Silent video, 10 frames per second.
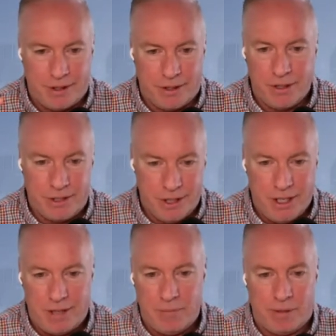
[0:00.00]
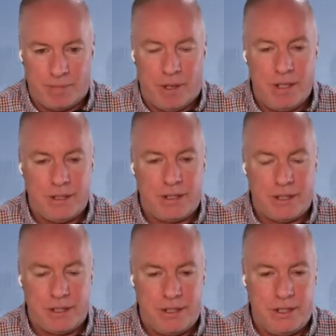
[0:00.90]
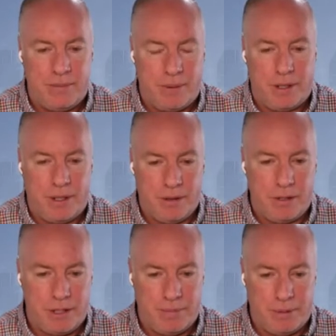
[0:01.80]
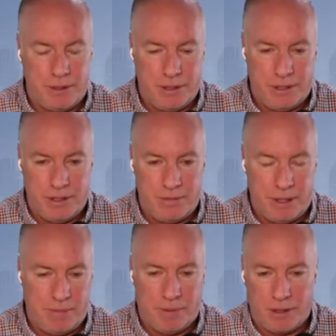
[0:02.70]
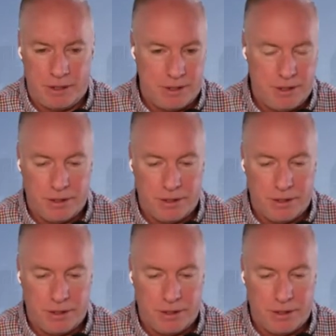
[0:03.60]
good job with the project is still part of the ownership's decision making process, their